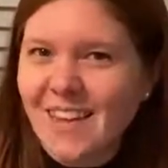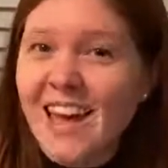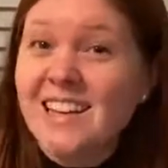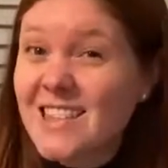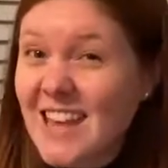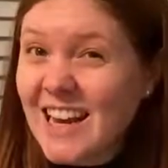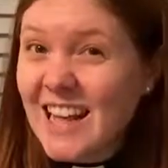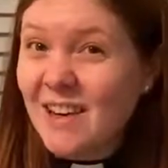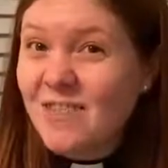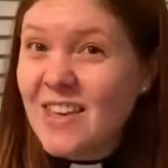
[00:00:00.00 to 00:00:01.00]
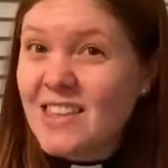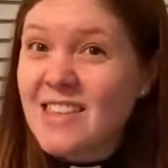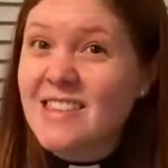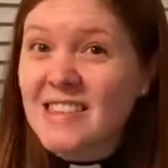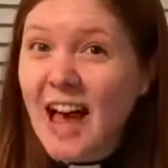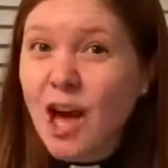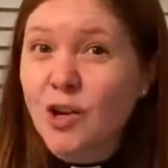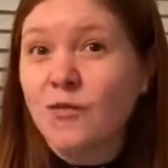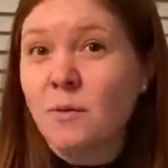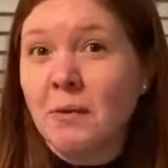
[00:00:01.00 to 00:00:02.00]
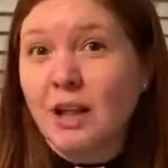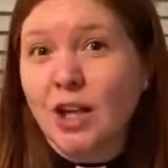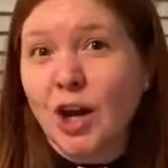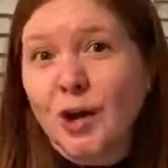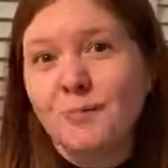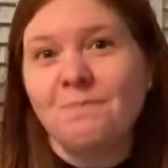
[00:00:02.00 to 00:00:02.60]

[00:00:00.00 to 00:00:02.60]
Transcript: Does any of this sound familiar?